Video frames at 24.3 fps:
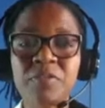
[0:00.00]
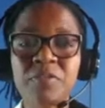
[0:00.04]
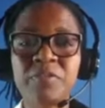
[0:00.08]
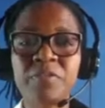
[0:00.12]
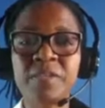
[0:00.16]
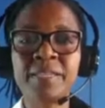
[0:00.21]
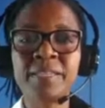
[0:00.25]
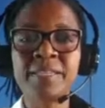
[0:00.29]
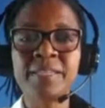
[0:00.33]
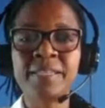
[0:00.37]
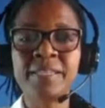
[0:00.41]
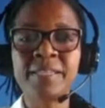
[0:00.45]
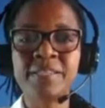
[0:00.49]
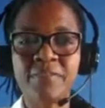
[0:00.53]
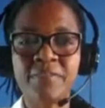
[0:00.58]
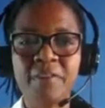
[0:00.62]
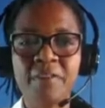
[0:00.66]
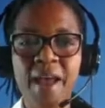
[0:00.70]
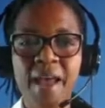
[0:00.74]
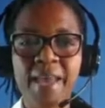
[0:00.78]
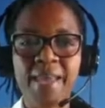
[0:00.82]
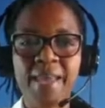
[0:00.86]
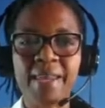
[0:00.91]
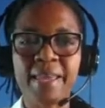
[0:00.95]
to Fitness
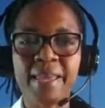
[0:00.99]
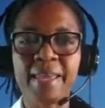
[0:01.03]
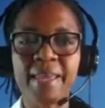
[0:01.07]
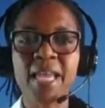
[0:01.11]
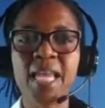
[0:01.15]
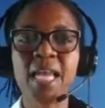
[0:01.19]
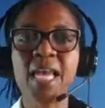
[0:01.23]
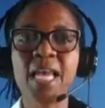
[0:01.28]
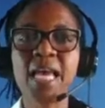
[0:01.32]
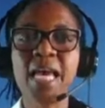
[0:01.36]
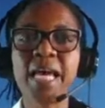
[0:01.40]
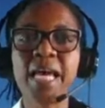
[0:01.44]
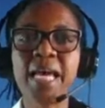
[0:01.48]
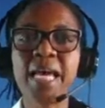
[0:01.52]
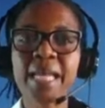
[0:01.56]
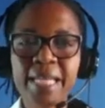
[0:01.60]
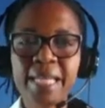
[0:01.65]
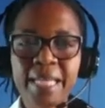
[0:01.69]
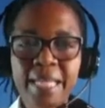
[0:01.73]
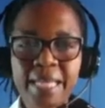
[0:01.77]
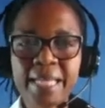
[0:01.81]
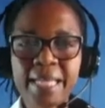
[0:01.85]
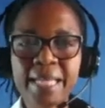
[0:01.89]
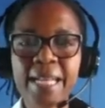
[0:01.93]
Friday.
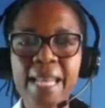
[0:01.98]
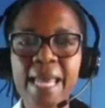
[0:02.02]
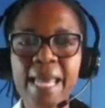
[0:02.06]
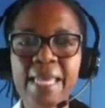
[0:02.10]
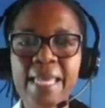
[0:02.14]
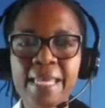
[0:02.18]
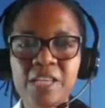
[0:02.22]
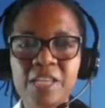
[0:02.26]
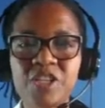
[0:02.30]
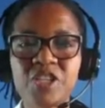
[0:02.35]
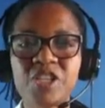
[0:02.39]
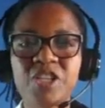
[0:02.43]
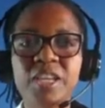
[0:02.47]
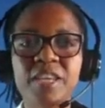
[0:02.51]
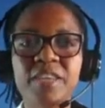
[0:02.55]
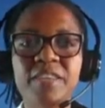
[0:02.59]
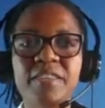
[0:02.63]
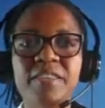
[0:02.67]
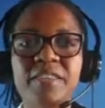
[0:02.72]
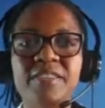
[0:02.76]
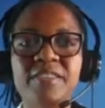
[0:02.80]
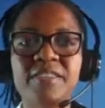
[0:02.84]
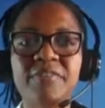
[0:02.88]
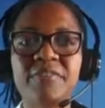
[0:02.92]
Click like and
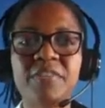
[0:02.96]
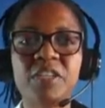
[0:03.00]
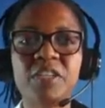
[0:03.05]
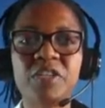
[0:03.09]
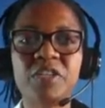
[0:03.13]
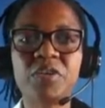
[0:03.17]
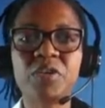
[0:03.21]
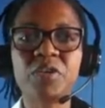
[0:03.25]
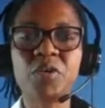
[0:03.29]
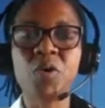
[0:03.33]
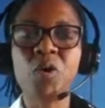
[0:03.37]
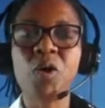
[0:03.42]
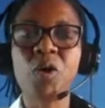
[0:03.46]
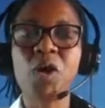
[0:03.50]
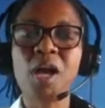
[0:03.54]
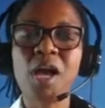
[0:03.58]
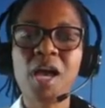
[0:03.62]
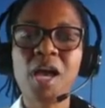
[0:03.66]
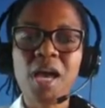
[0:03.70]
share this video